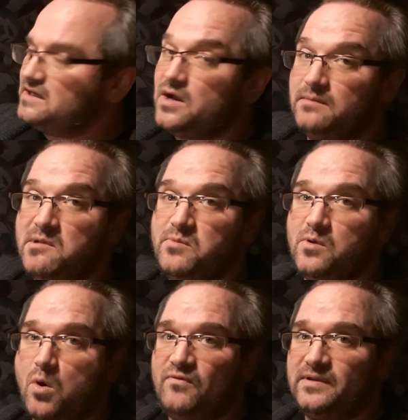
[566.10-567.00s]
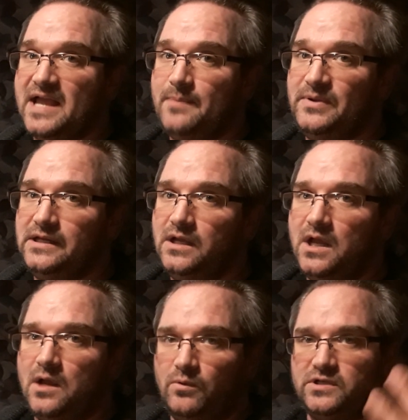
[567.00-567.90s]
Now, remember overlapping?
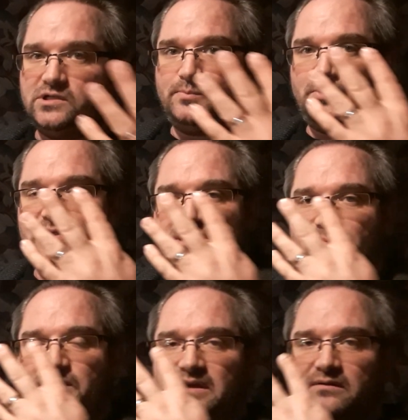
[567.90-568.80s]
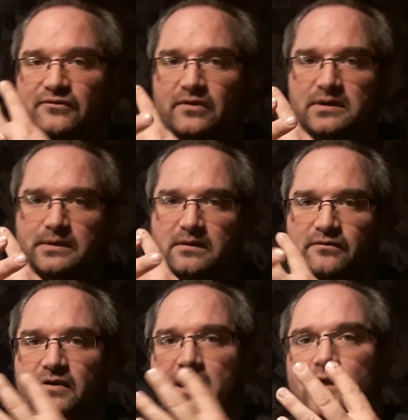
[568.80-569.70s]
When you put something in front
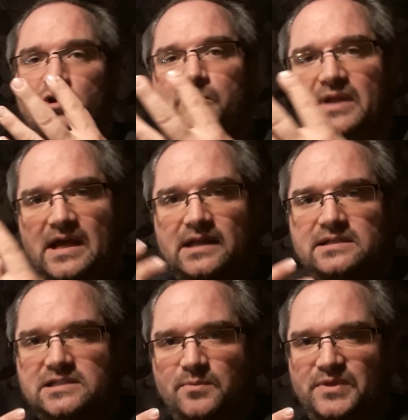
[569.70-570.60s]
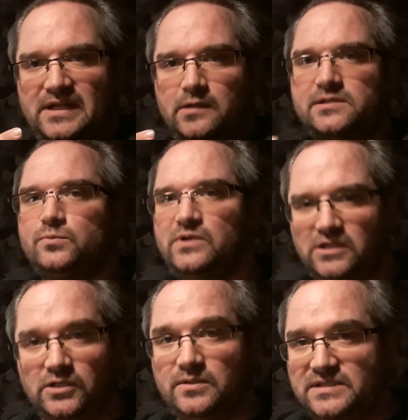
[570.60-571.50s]
of or behind something else, we
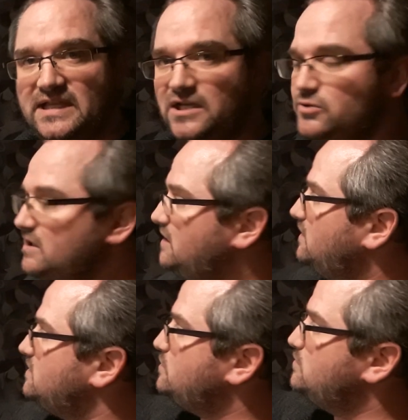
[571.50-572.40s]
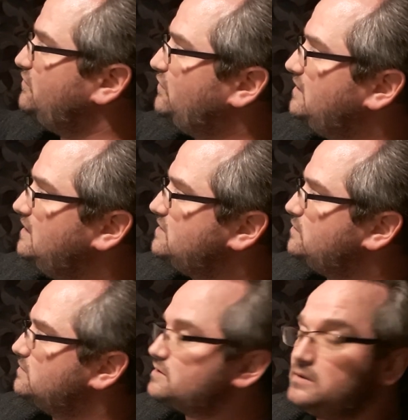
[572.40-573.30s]
can use that trick here too if we need
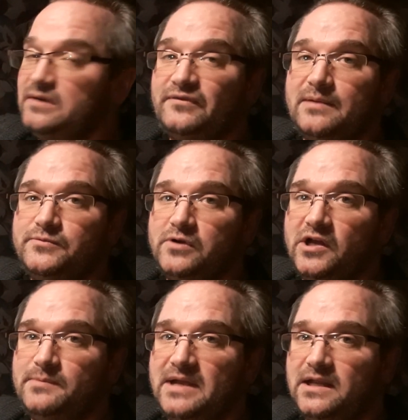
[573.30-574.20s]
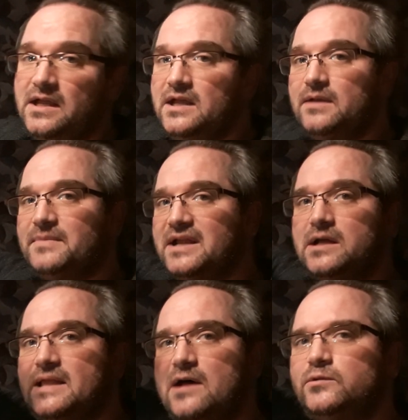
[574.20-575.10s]
to. So if I'm drawing my
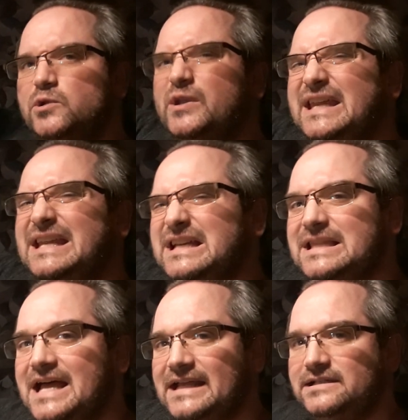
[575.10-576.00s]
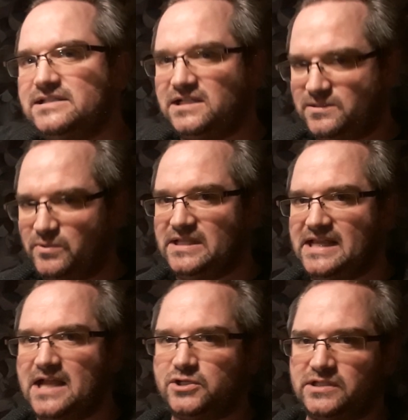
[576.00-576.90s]
cloud-looking lines, it's really
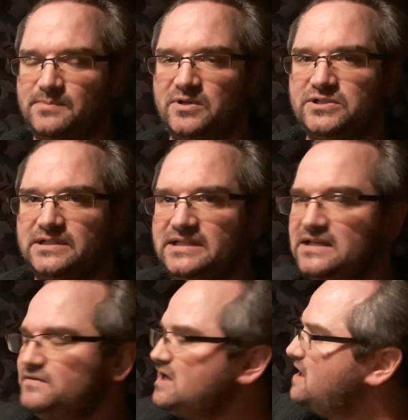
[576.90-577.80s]
actually a bunch of leaves.